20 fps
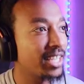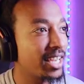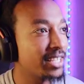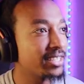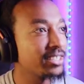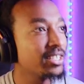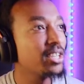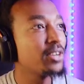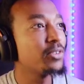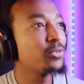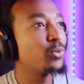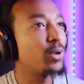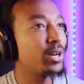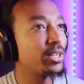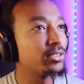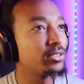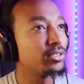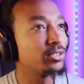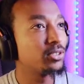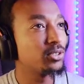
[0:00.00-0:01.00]
eight,
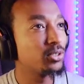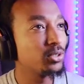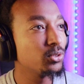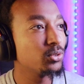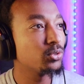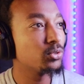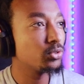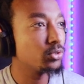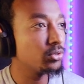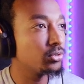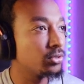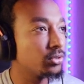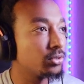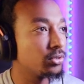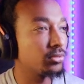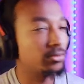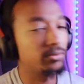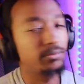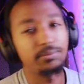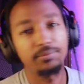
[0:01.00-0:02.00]
one, two.
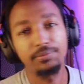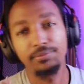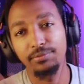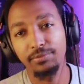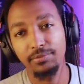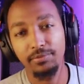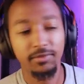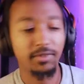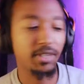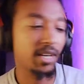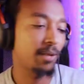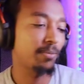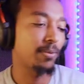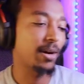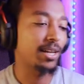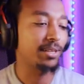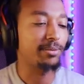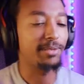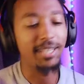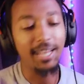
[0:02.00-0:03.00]
Come
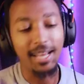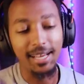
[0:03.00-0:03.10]
on,